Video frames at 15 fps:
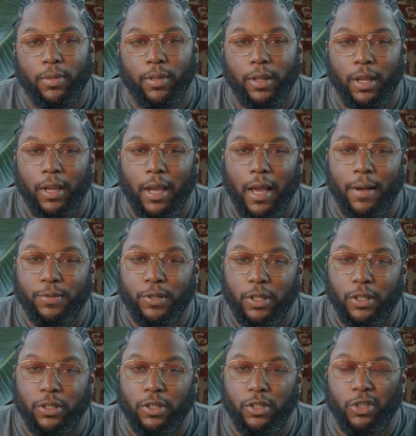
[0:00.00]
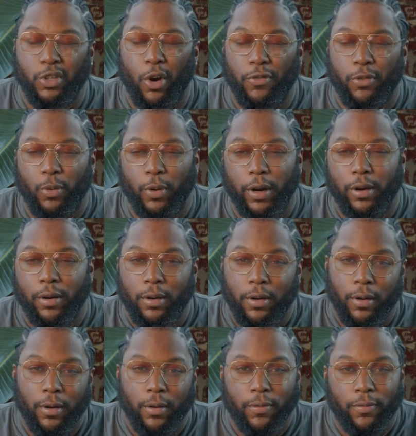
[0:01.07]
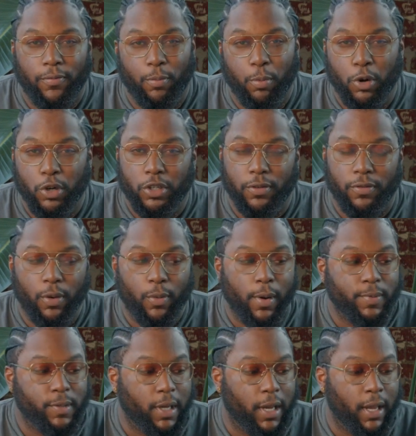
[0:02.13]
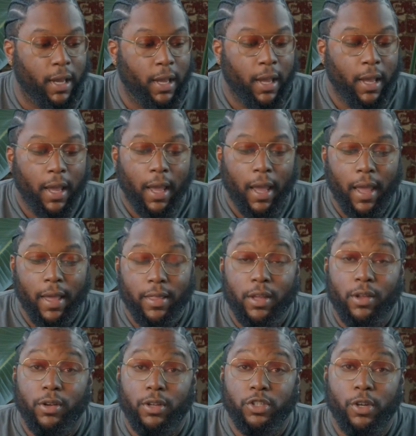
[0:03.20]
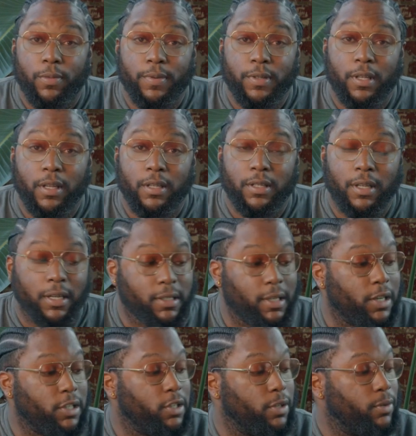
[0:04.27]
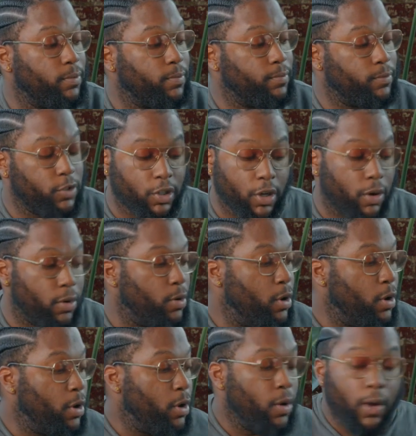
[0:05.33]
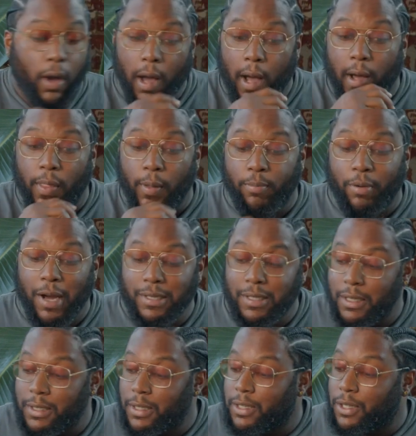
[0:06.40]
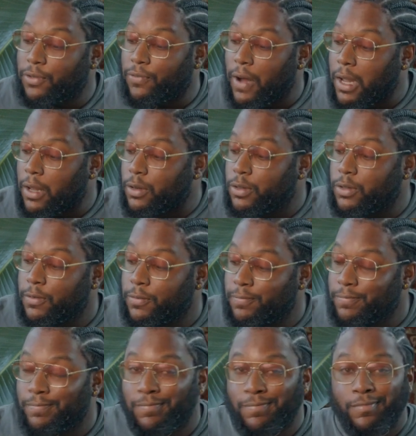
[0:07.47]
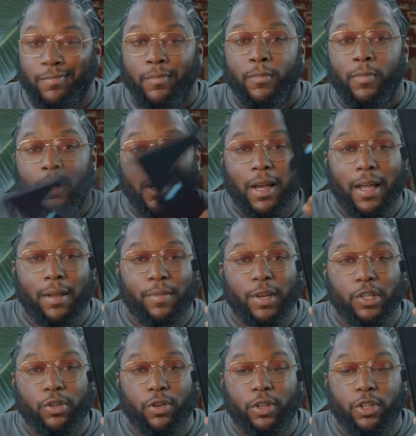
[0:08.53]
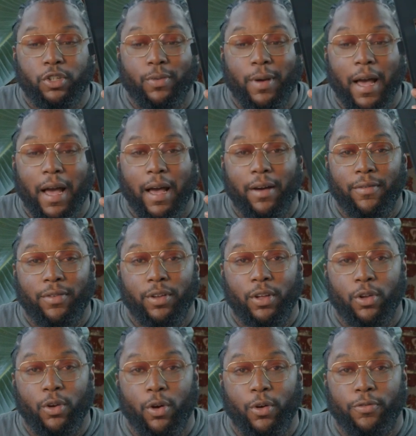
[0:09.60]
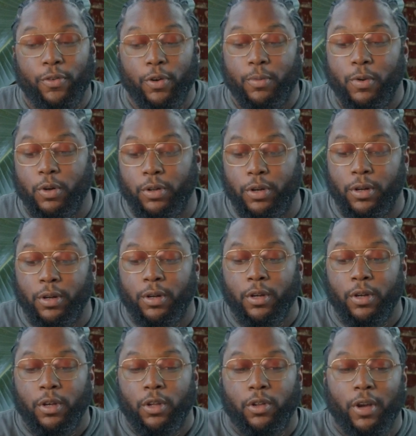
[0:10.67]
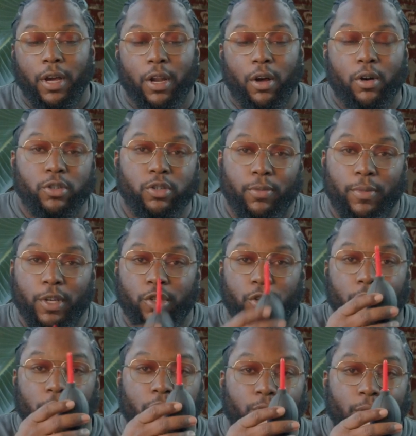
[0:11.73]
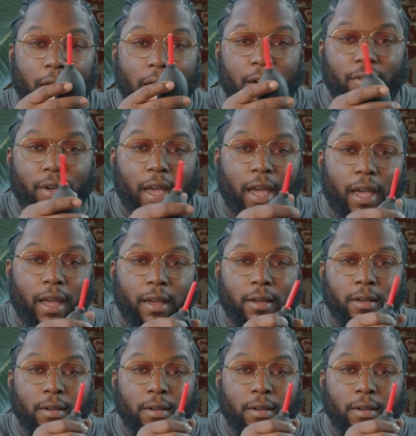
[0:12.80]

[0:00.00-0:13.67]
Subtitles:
the Epson software portion of their website, and then you can jump into this next section. So the process is as follows. Got to make sure that you have your film holder. You got to also make sure that you have a